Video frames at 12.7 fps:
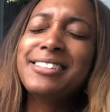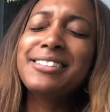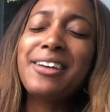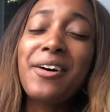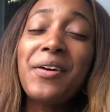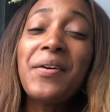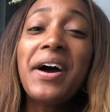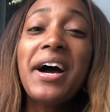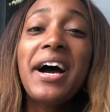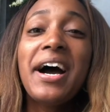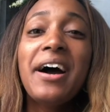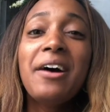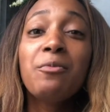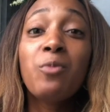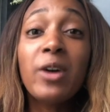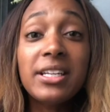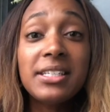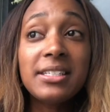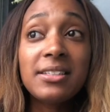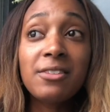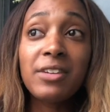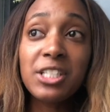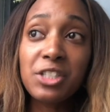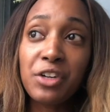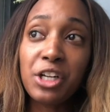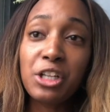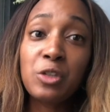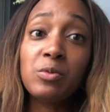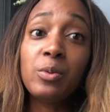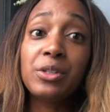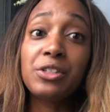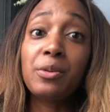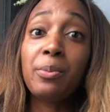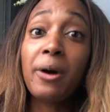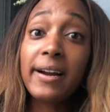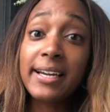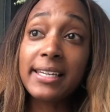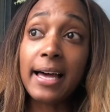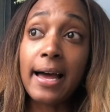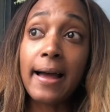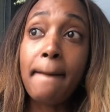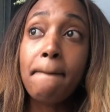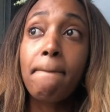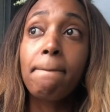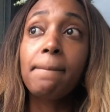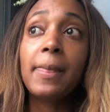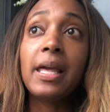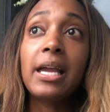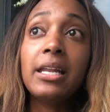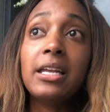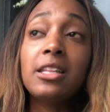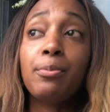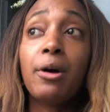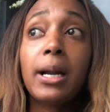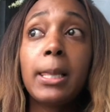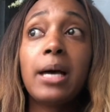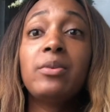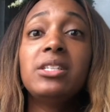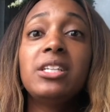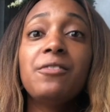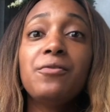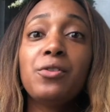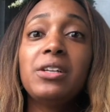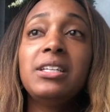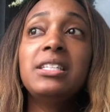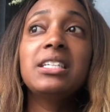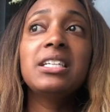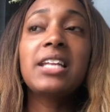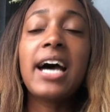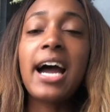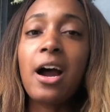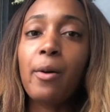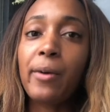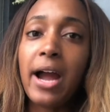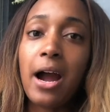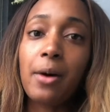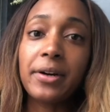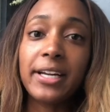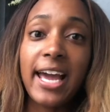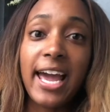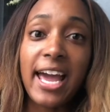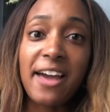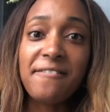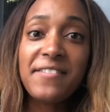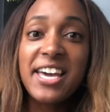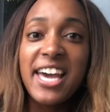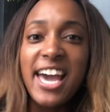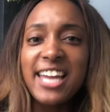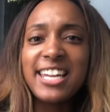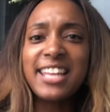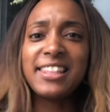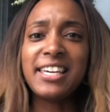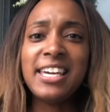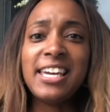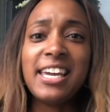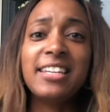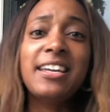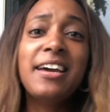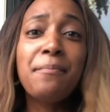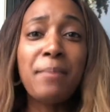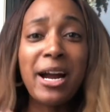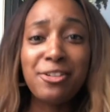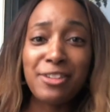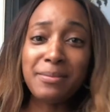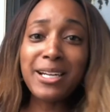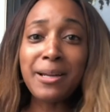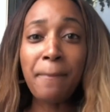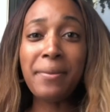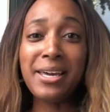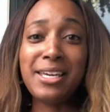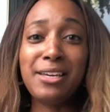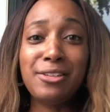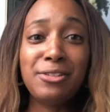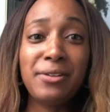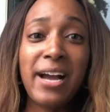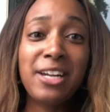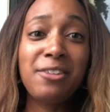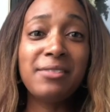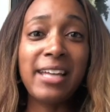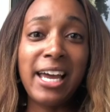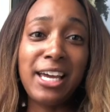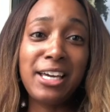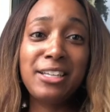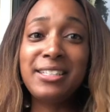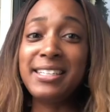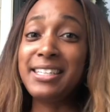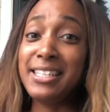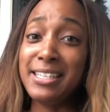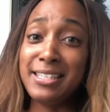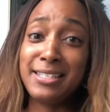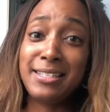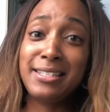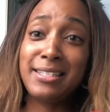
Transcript: So once the restaurant closed, we went to the parking lot, and in the parking lot, we stayed for at least another hour and a half. And at the end, mind you, I'm not a big kisser. I don't like to kiss